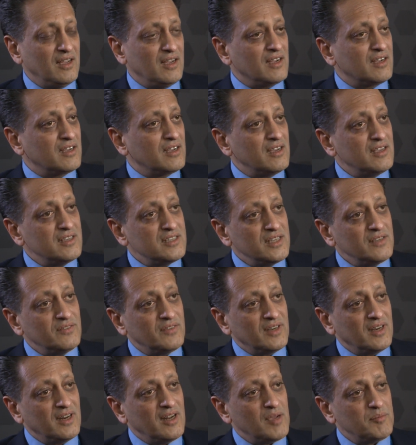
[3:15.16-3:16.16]
occurs
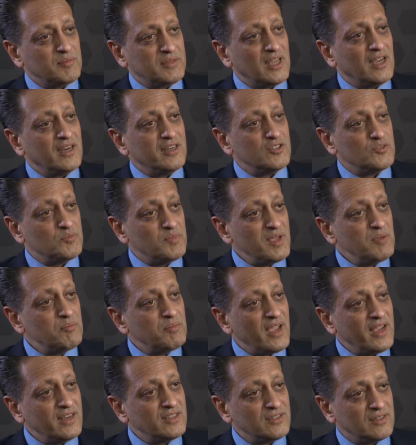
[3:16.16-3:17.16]
even in hepatitis B
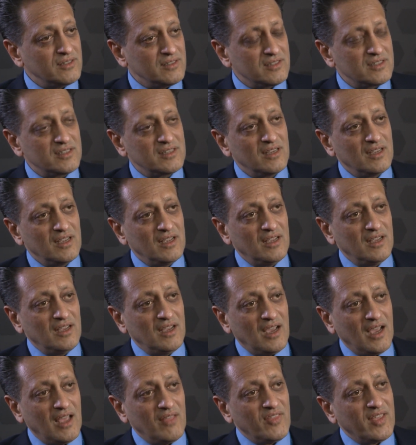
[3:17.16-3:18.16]
patients,
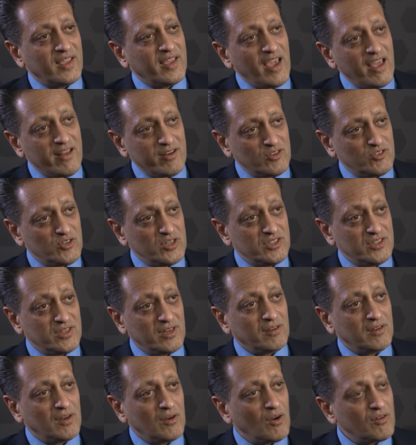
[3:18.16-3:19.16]
and the
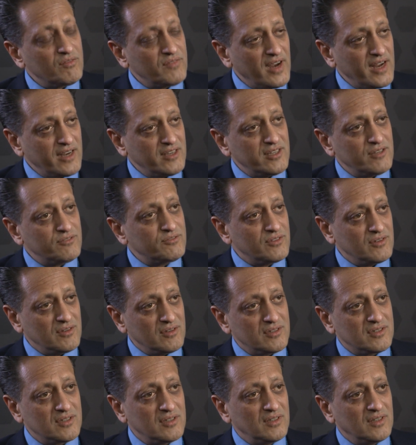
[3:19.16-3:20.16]
characteristics are not very
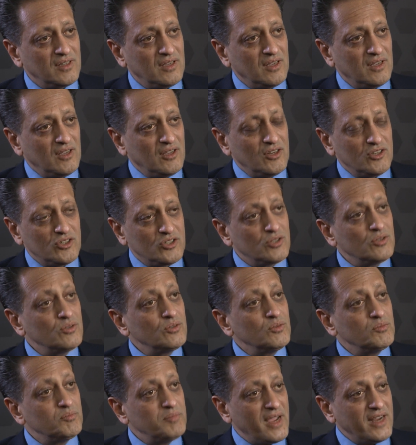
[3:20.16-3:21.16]
different
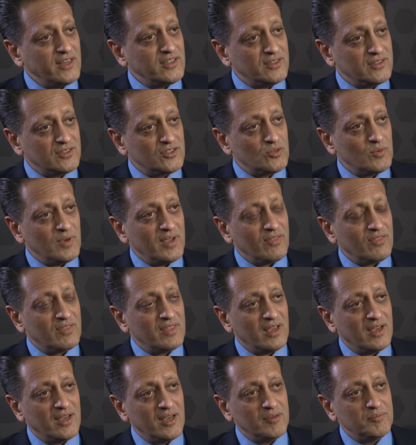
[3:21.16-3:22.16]
to patients with
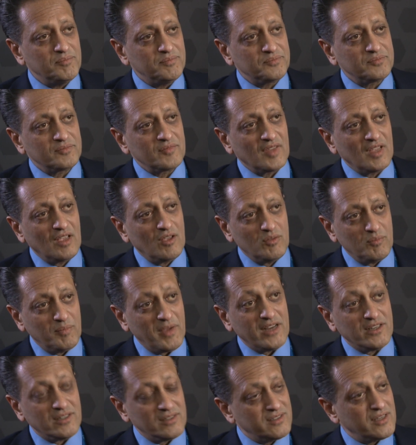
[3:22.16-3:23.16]

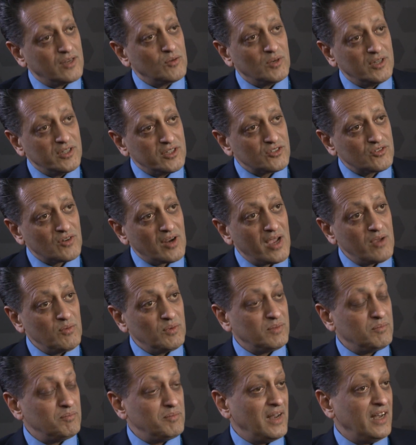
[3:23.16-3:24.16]
patients that were described
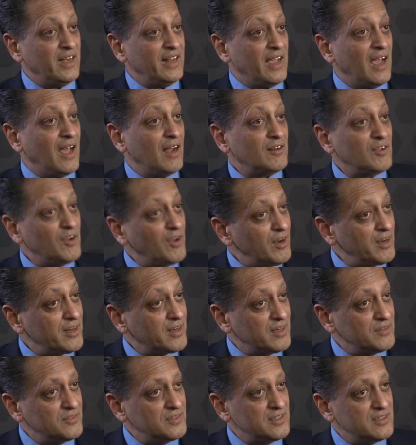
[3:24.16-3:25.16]
with mainly
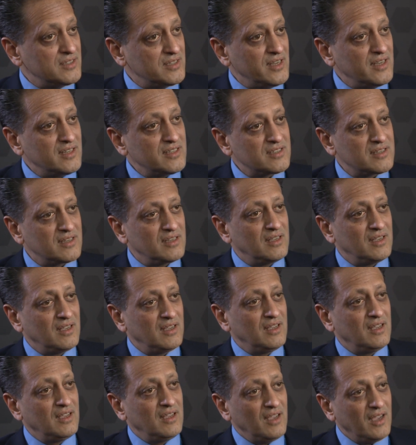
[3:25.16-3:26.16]
alcoholic liver disease
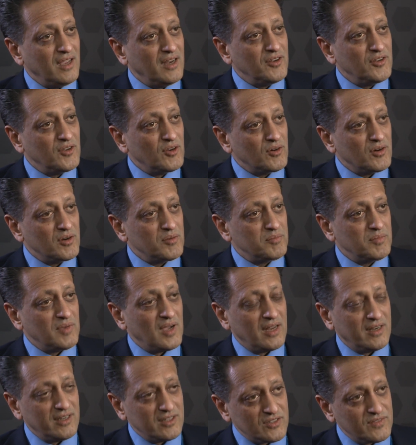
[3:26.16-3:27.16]
in Europe,
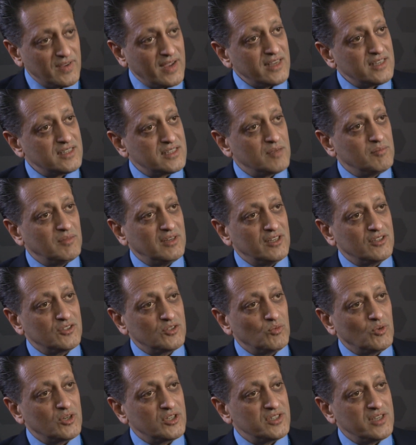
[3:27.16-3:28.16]
and it's very similar
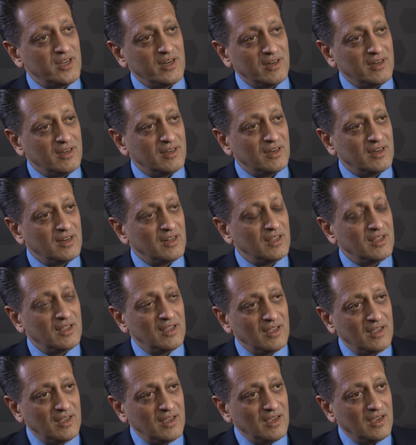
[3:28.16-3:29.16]
to what's seen in
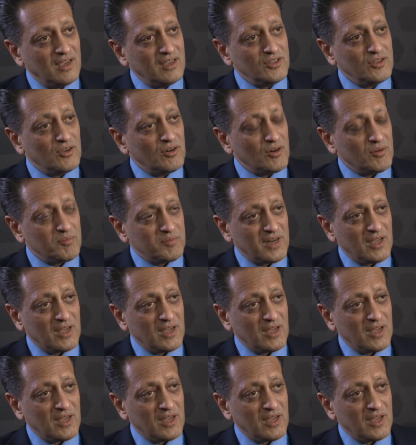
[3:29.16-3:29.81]
Europe.